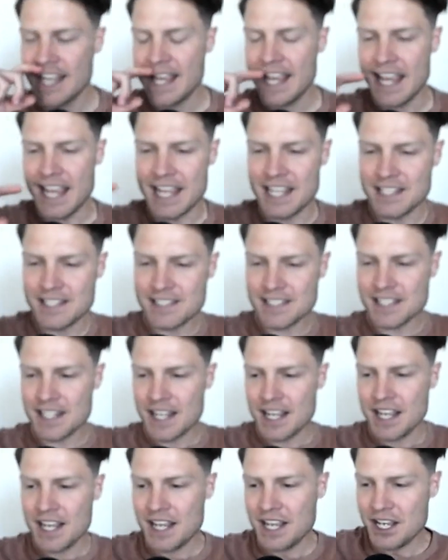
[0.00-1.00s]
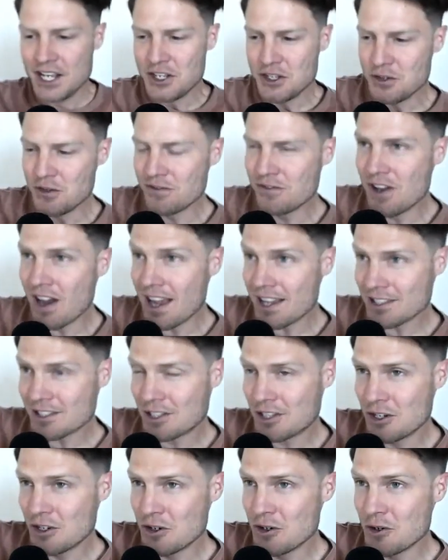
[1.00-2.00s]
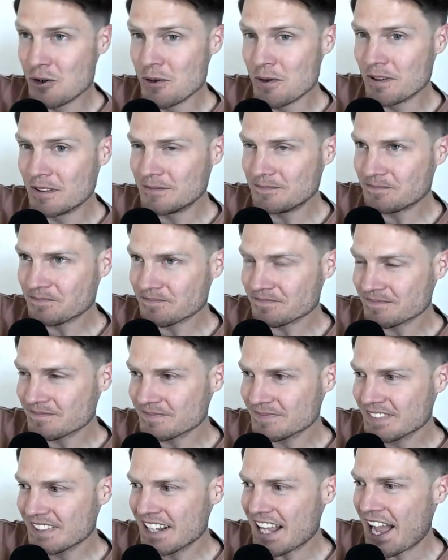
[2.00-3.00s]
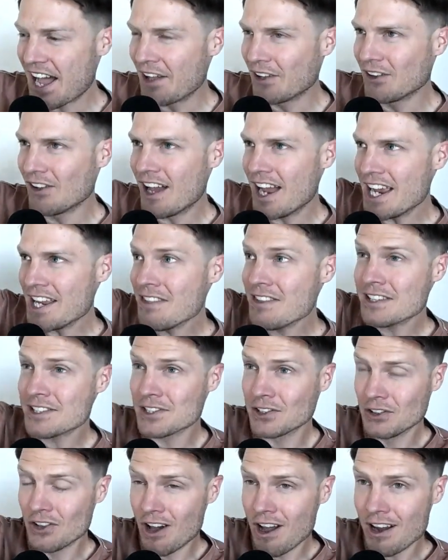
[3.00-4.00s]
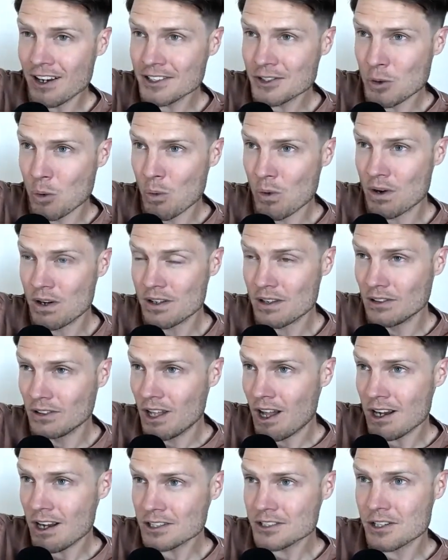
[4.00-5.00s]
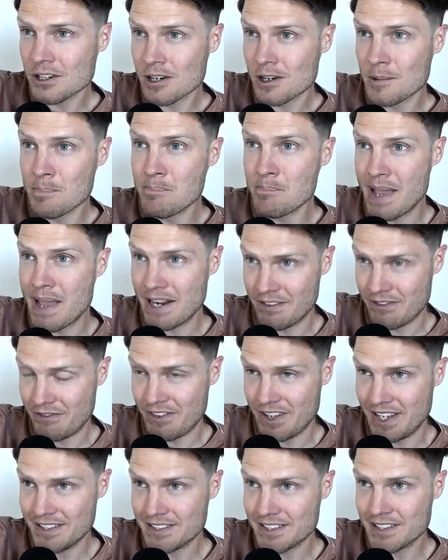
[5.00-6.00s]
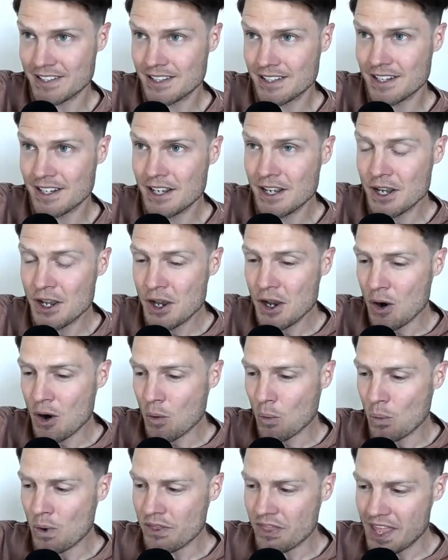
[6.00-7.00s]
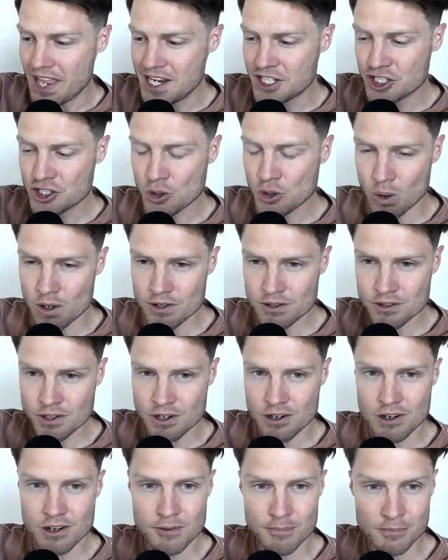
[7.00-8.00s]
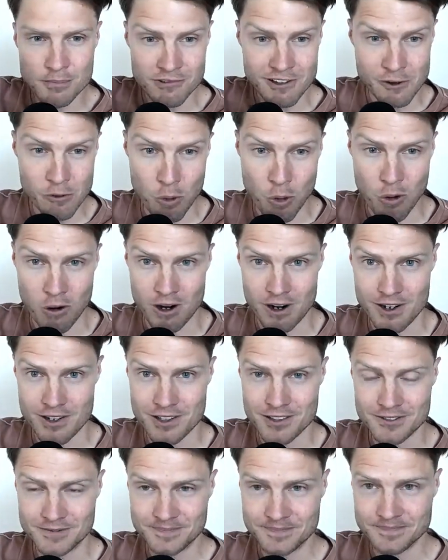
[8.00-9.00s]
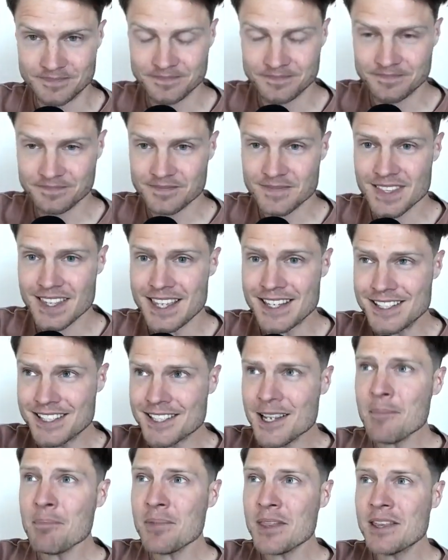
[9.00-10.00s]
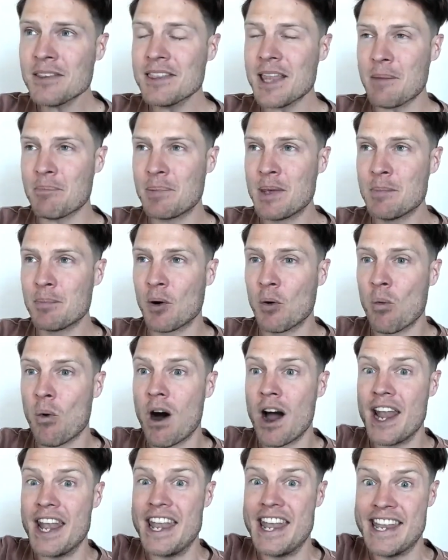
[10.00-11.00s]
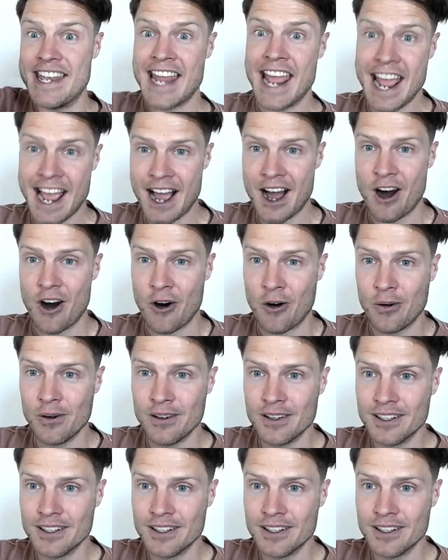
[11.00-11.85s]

is you've got to align this long-term benefit with a short-term reward. Something that people want now